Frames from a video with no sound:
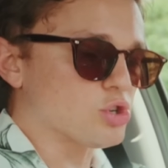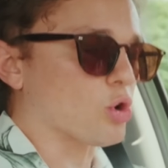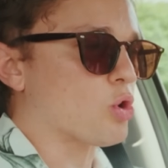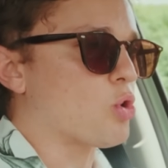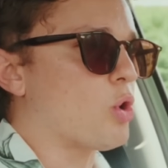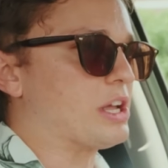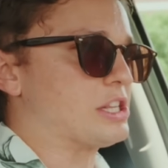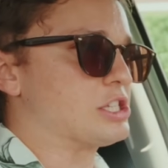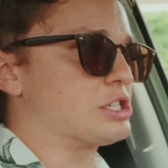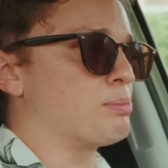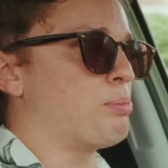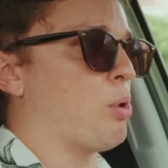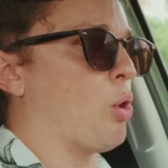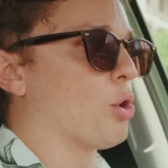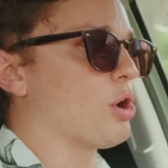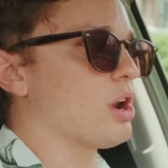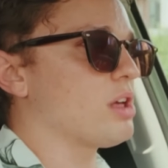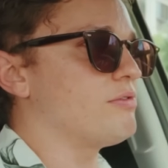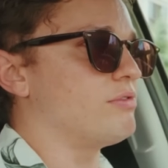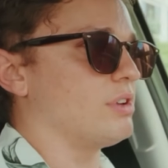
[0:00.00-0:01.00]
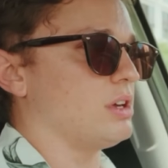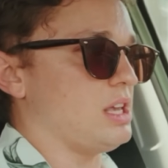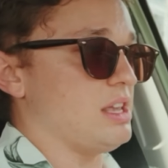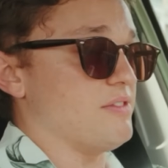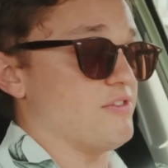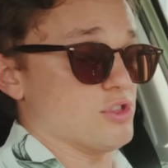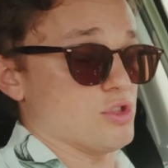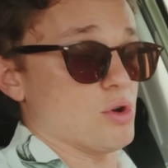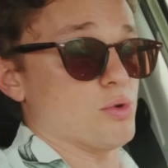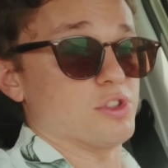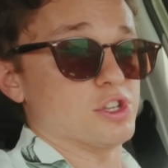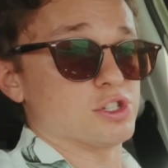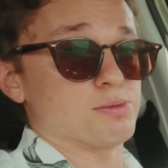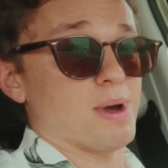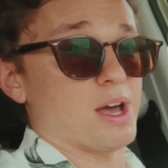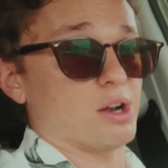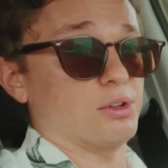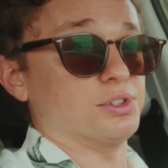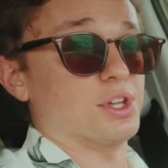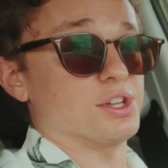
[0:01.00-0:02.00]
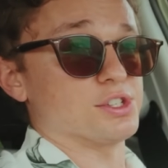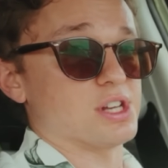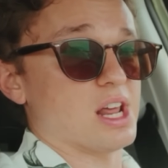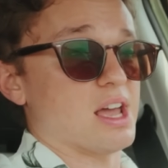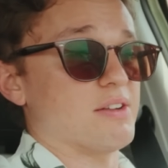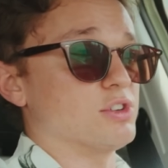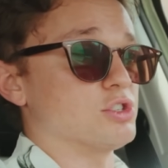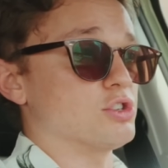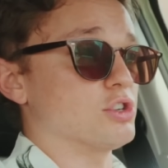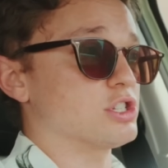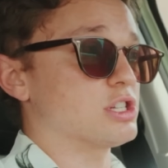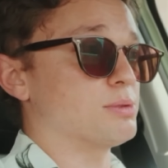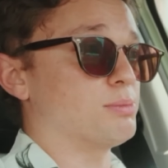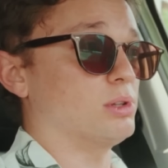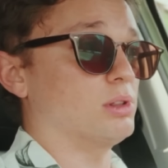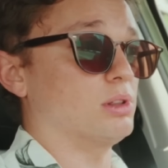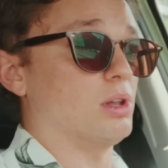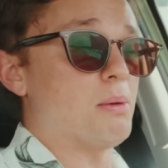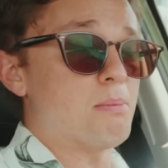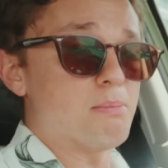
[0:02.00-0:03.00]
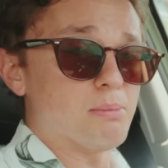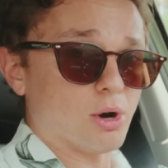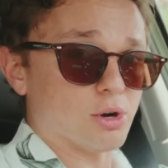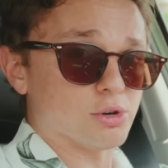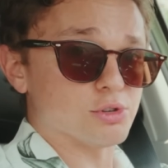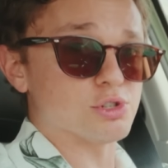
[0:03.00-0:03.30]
are quite supportive, even though this model doesn't have adjustable lumbar